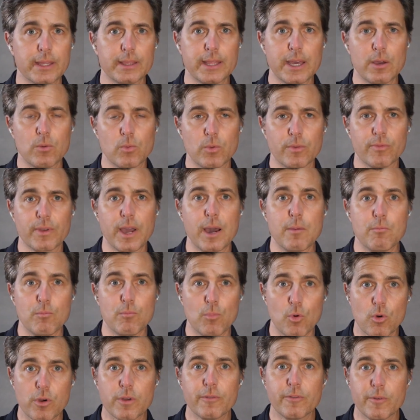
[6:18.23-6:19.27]
that we've got
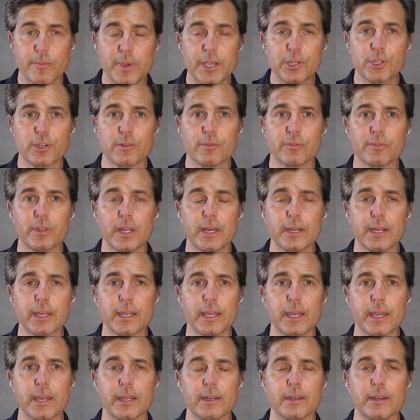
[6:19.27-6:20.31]
more information flooding
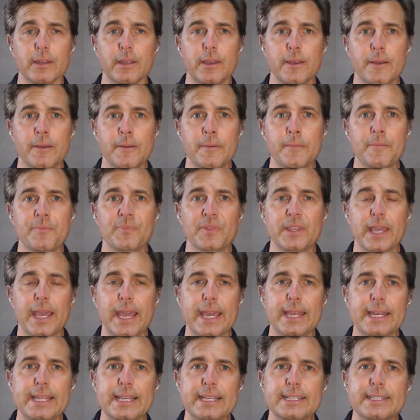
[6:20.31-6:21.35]
in.
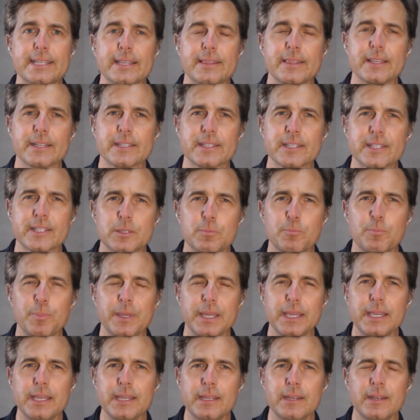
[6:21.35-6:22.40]
And is it the
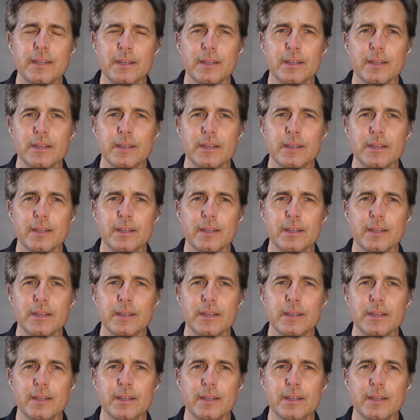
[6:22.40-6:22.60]
speed